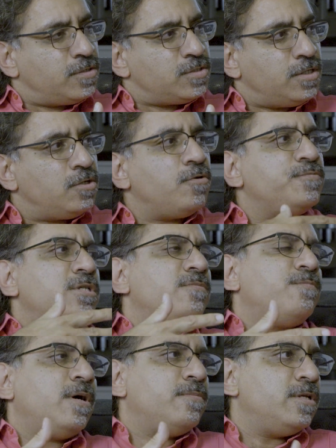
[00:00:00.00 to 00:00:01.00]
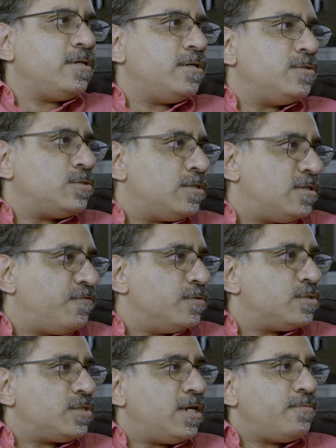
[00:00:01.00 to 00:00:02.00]
Because I know obviously in public it's a
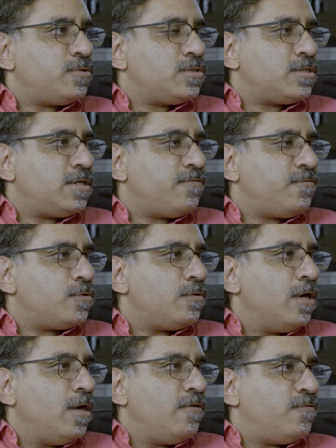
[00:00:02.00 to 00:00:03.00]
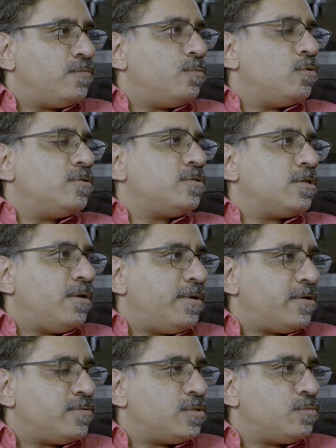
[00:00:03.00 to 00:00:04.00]
different step, as you say, for footballers to come
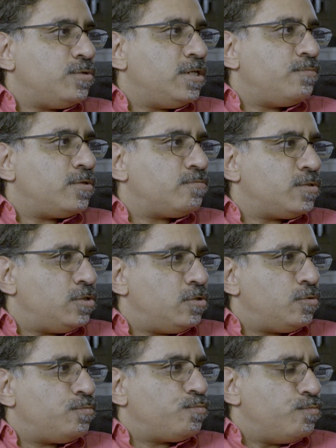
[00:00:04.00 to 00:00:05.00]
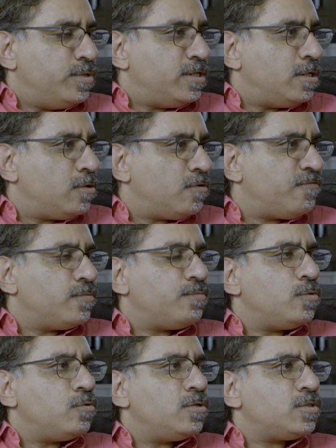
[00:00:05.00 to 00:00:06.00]
out and speak. But you meet a lot of
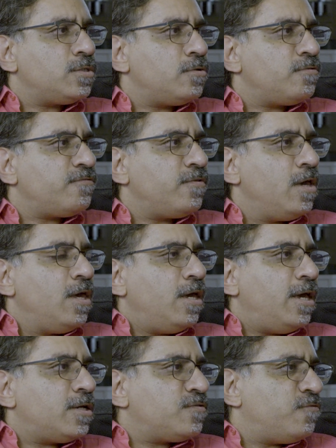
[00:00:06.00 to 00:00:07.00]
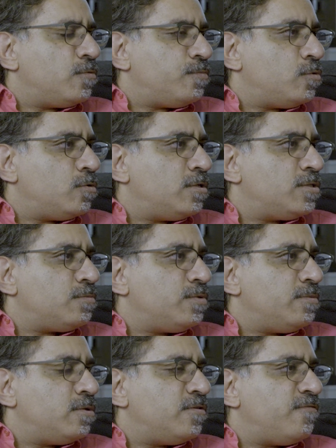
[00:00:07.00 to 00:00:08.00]
footballers, a lot of ex-footballers and
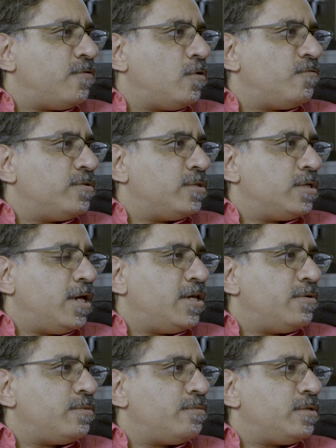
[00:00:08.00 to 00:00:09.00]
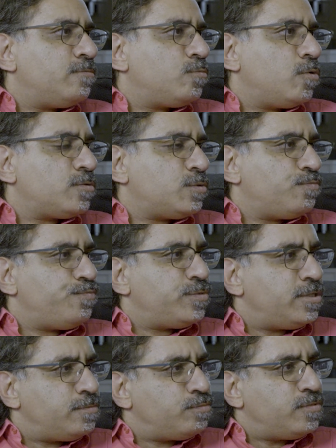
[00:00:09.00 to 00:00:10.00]
people involved in the game. I mean, what's
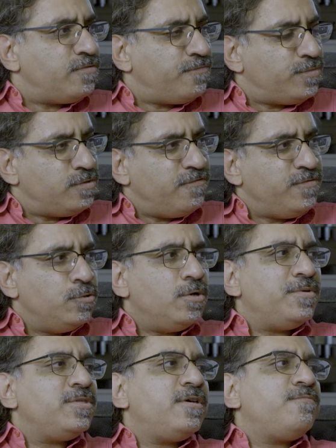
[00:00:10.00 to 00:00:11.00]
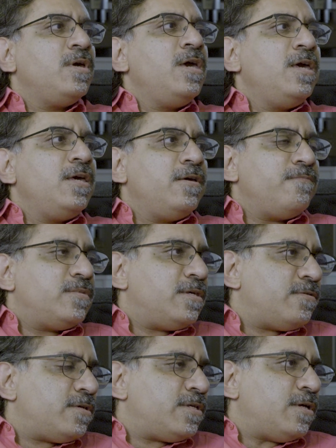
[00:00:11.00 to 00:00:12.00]
the view? I mean,
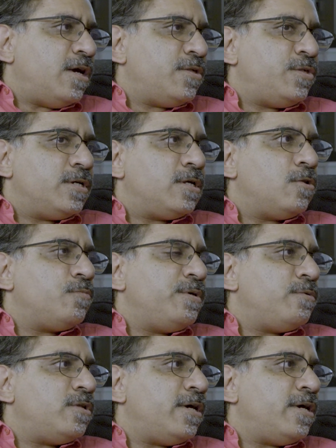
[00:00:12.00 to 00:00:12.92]
I think a lot of people